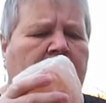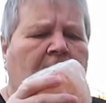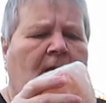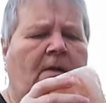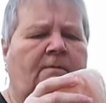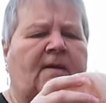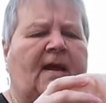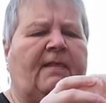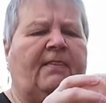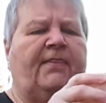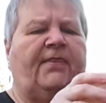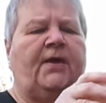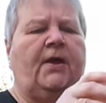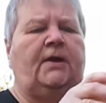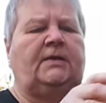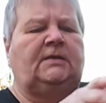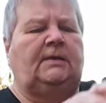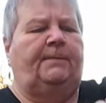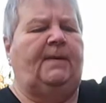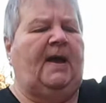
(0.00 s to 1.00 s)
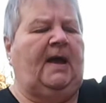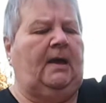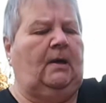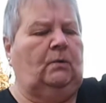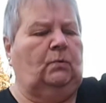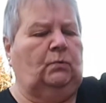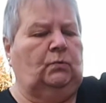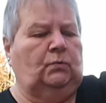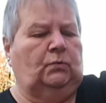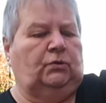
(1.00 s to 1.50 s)
around
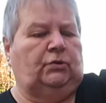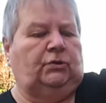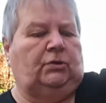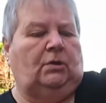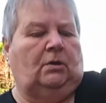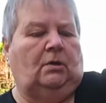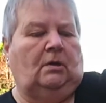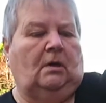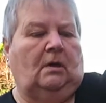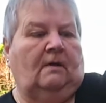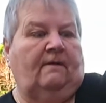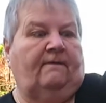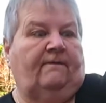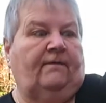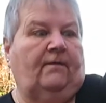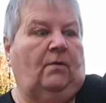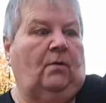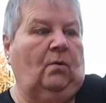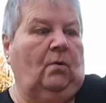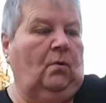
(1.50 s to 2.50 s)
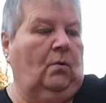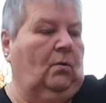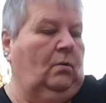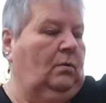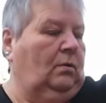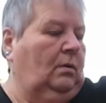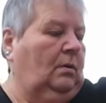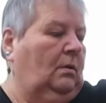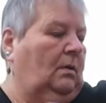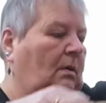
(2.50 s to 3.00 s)
£30 for
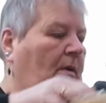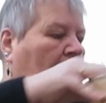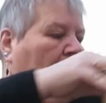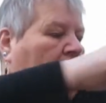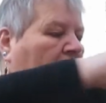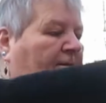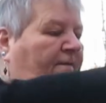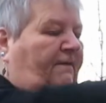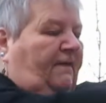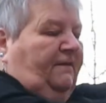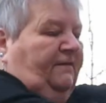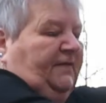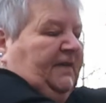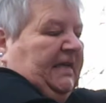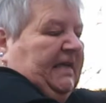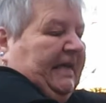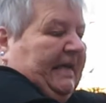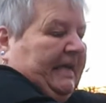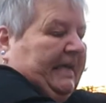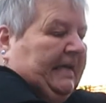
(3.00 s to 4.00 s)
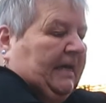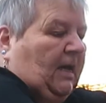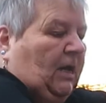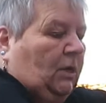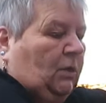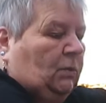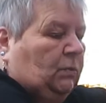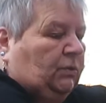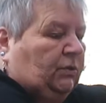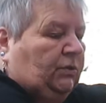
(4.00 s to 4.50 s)
50
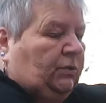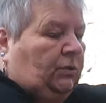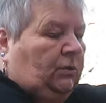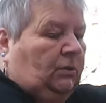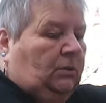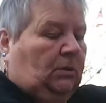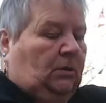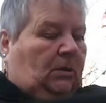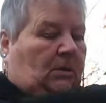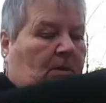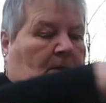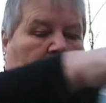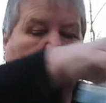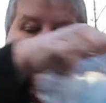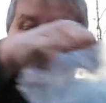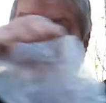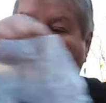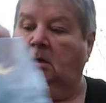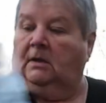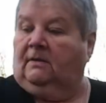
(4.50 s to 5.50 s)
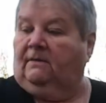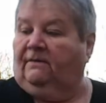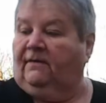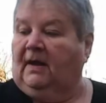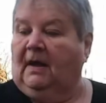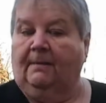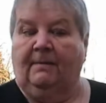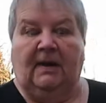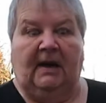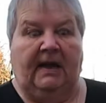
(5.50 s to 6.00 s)
kilos of
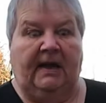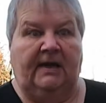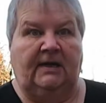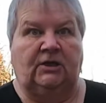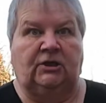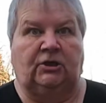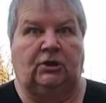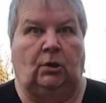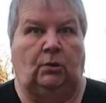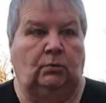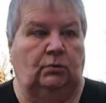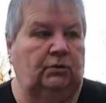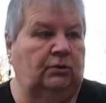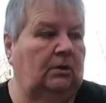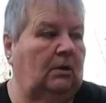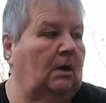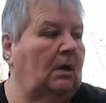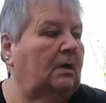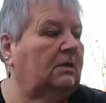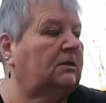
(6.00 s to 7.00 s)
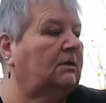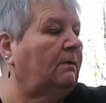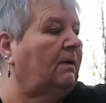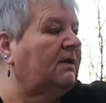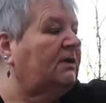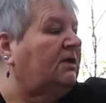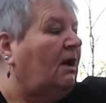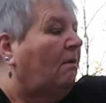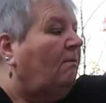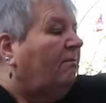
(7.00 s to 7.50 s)
Himalayan salt. So
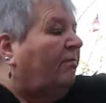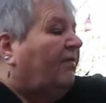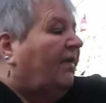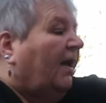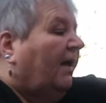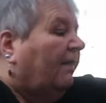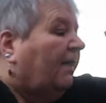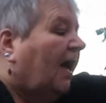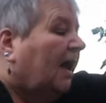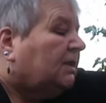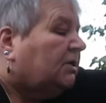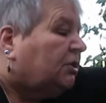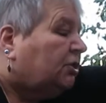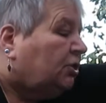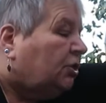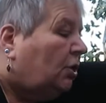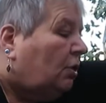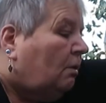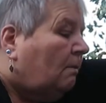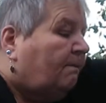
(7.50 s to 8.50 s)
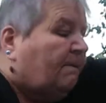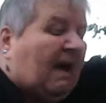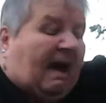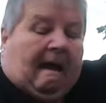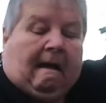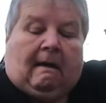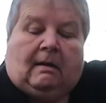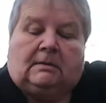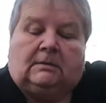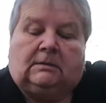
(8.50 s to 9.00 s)
I don't think that's too
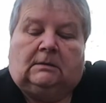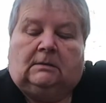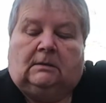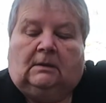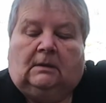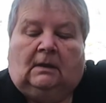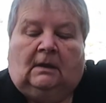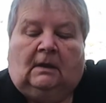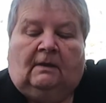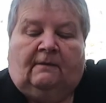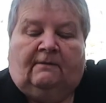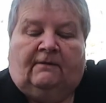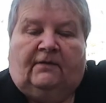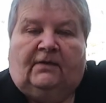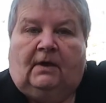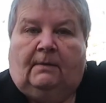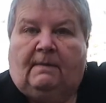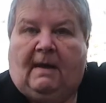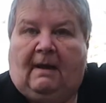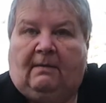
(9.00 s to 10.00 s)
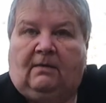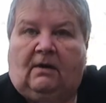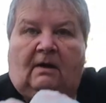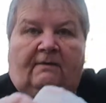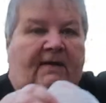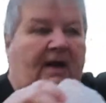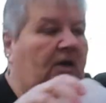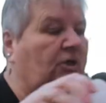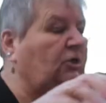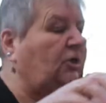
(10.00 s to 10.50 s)
bad for the amount that
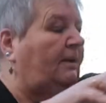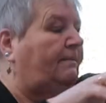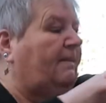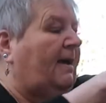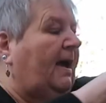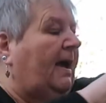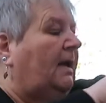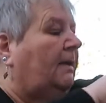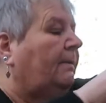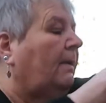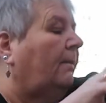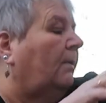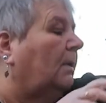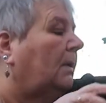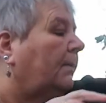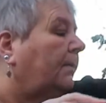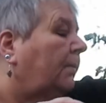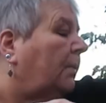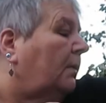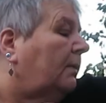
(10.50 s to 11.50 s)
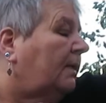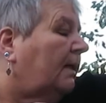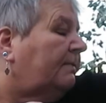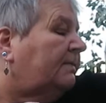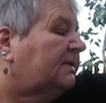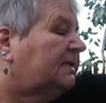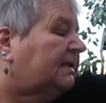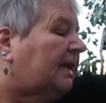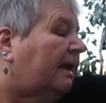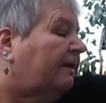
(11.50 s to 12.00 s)
I've actually made. I'm going to put
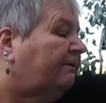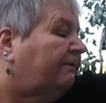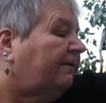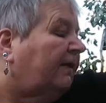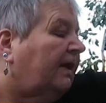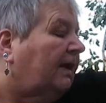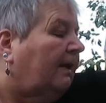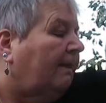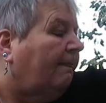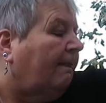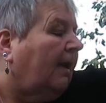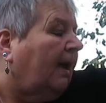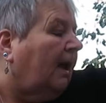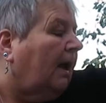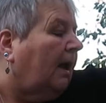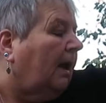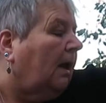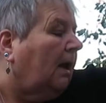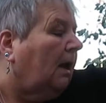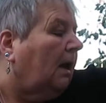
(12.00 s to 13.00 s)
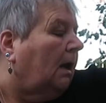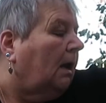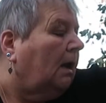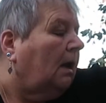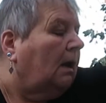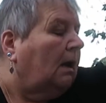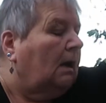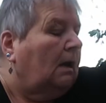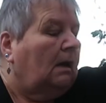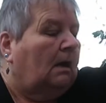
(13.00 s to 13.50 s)
them safely in there.
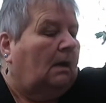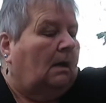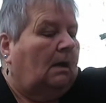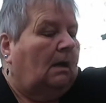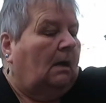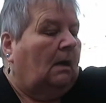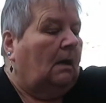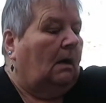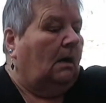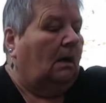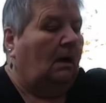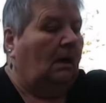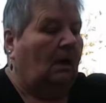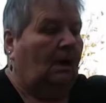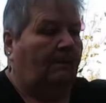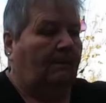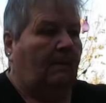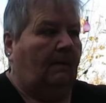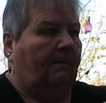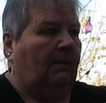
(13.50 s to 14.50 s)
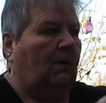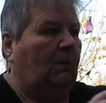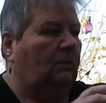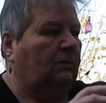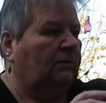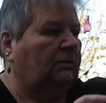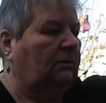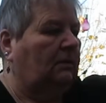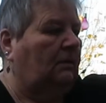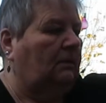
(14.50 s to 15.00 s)
The
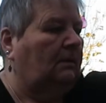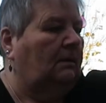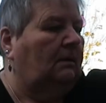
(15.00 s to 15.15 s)
box.